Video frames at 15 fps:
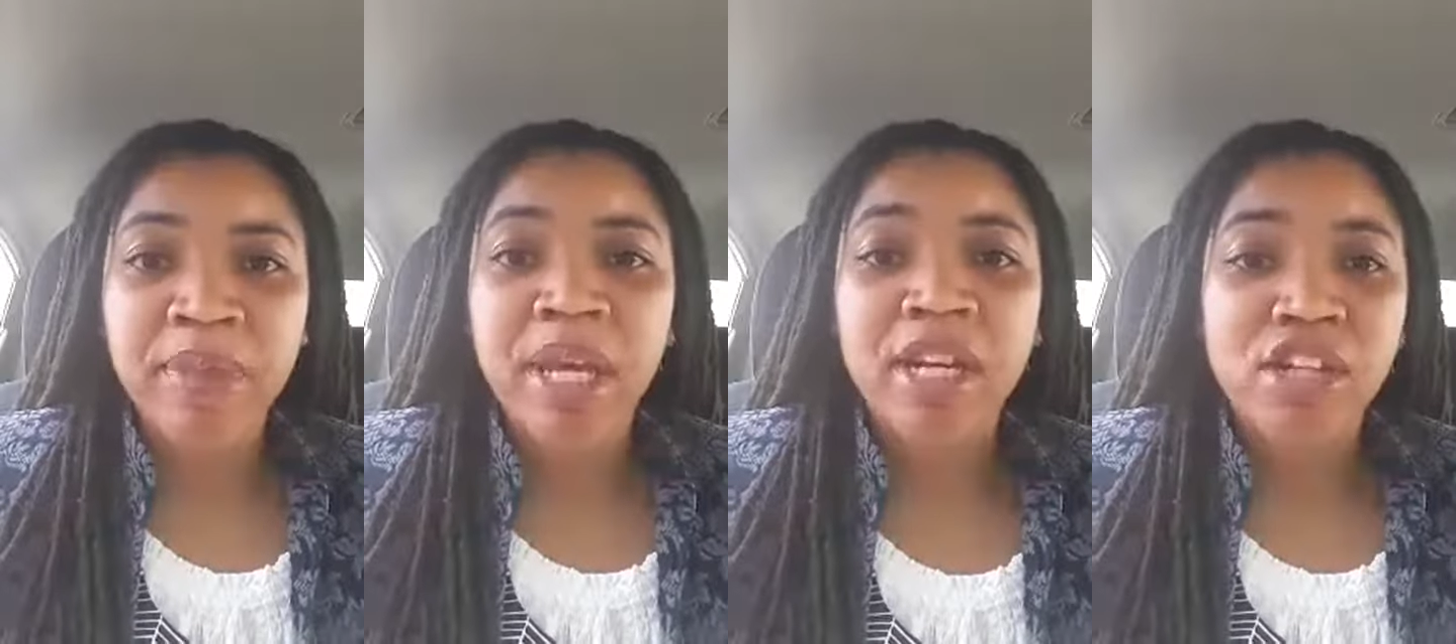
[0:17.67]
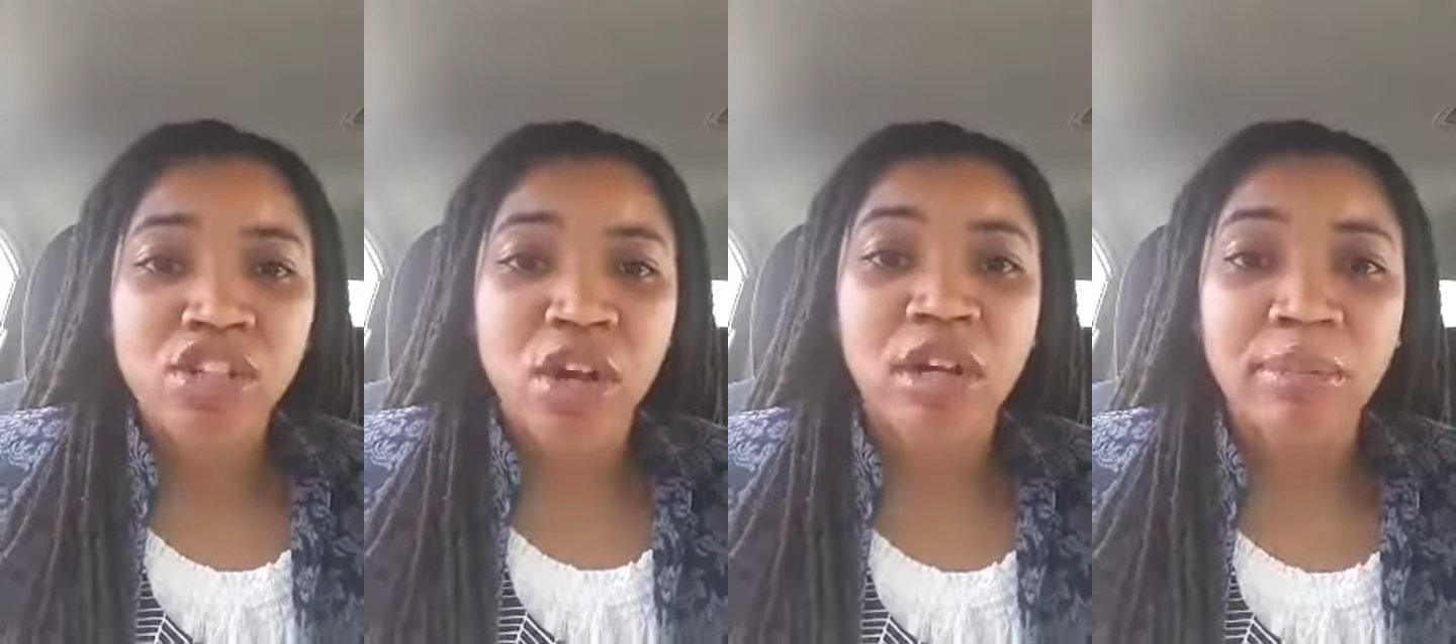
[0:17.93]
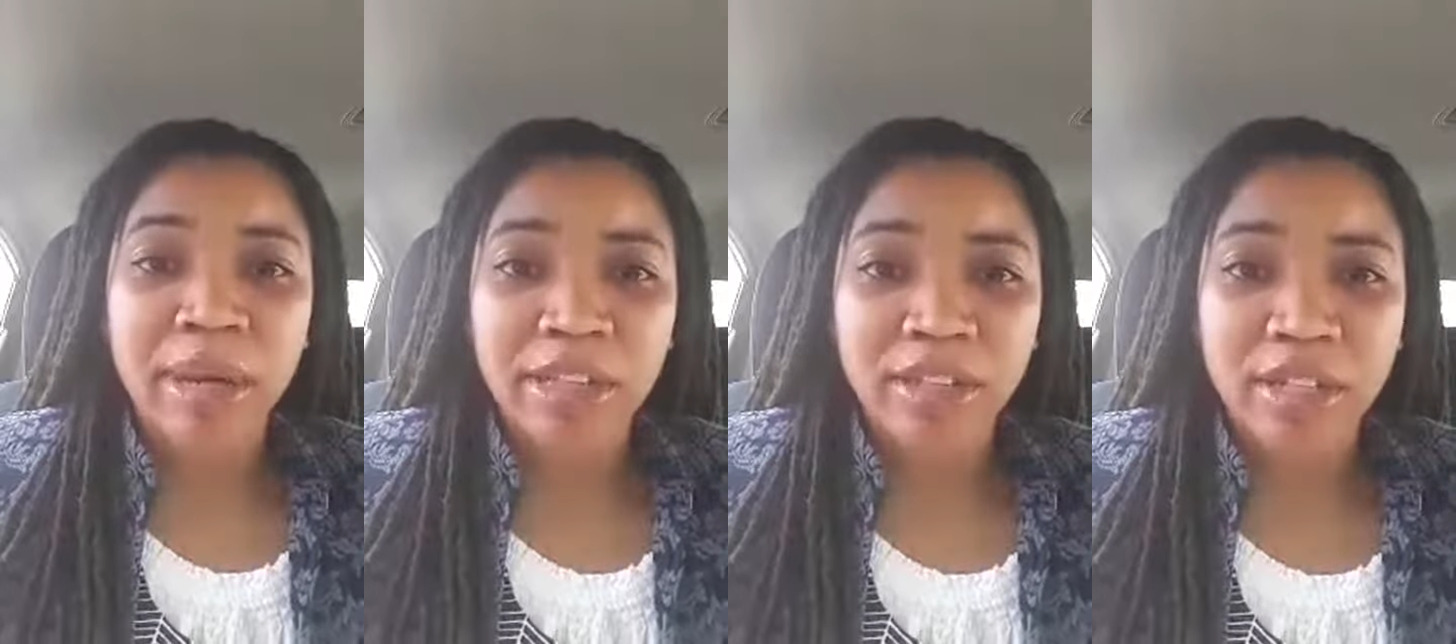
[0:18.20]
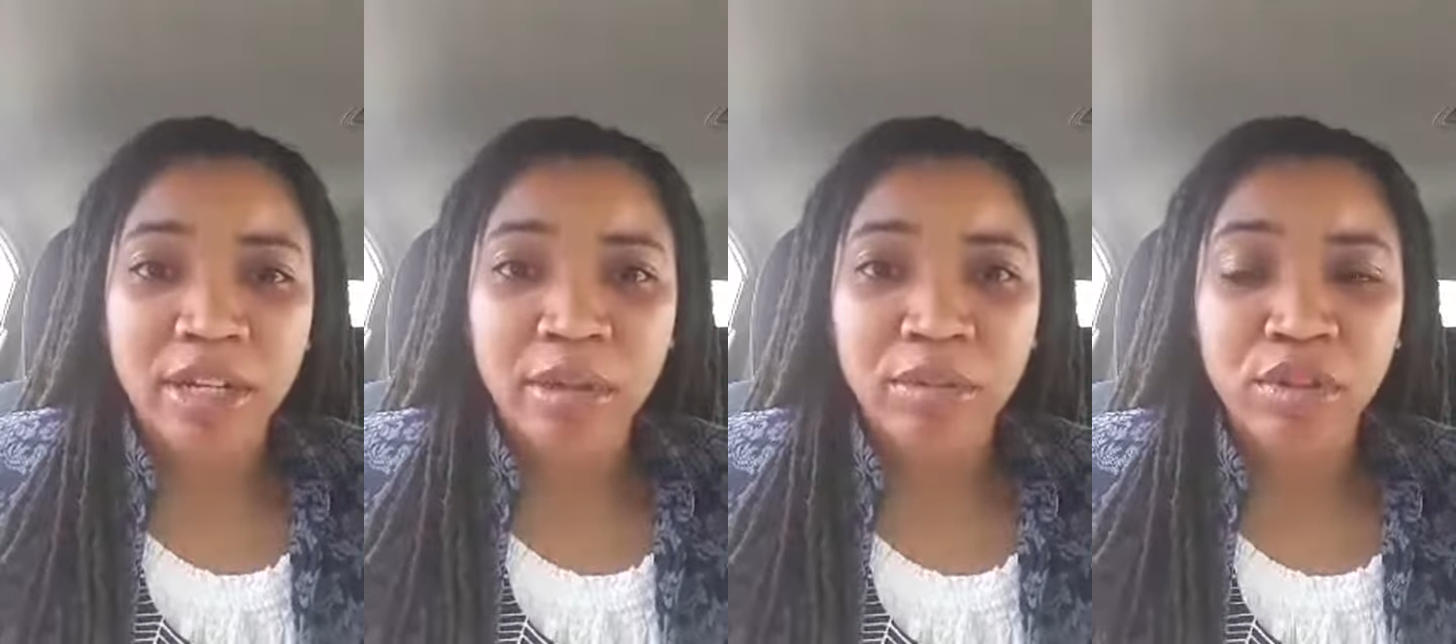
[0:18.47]
And it's all about
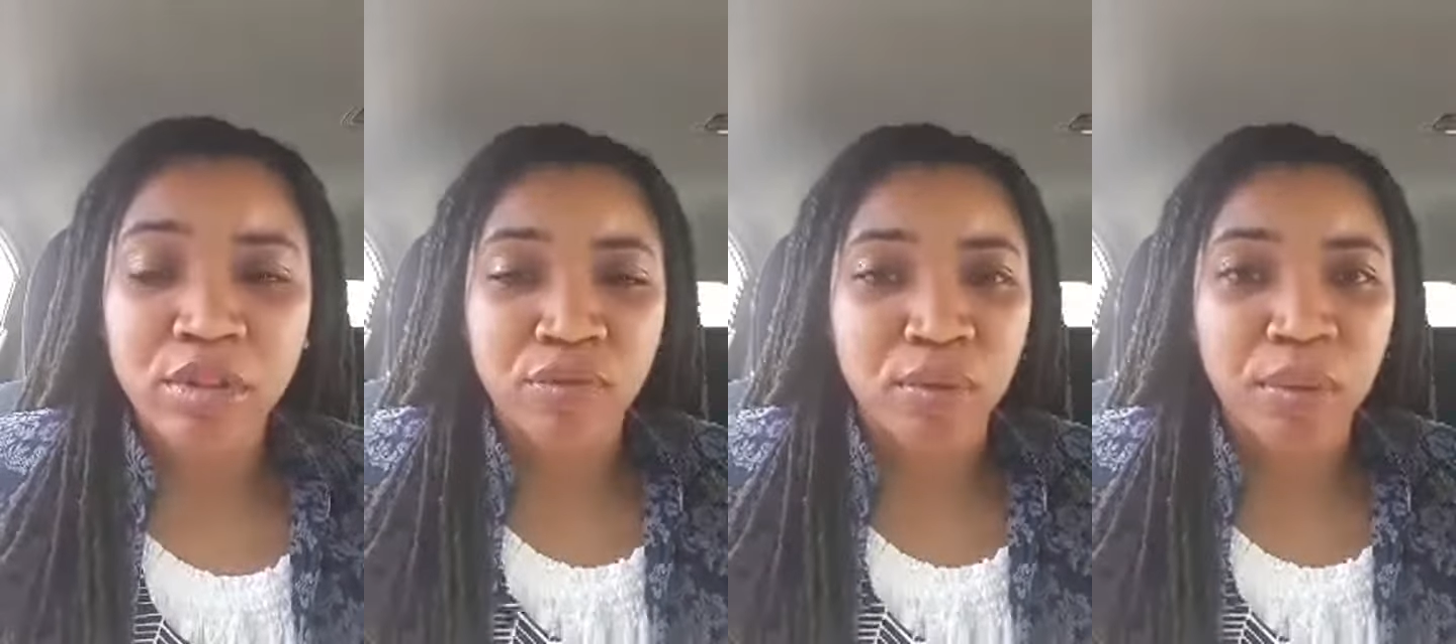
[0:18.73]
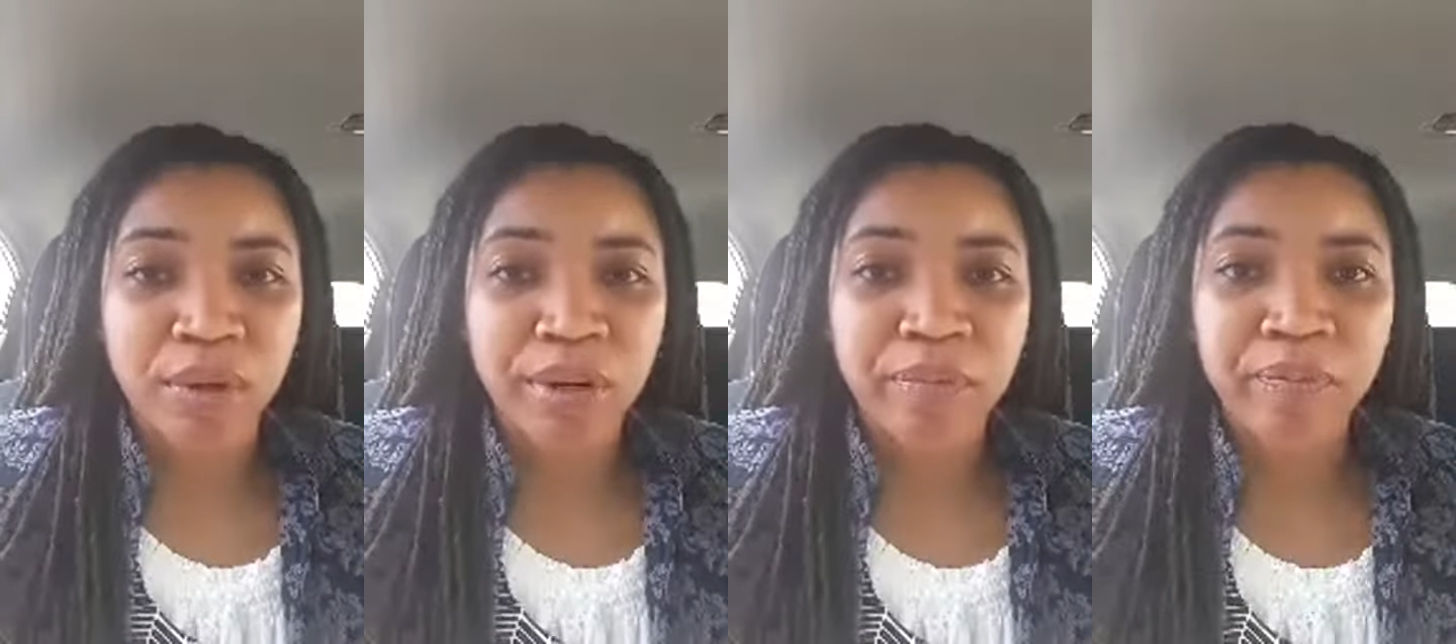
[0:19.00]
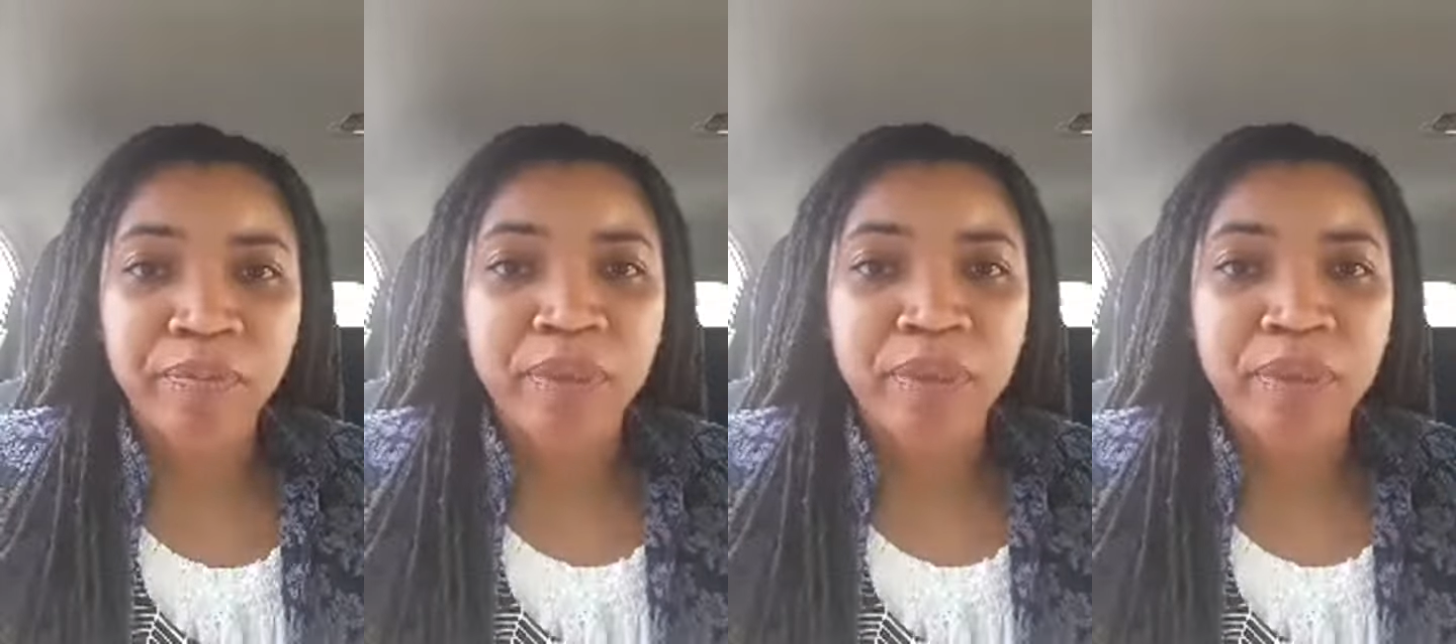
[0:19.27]
the W-4.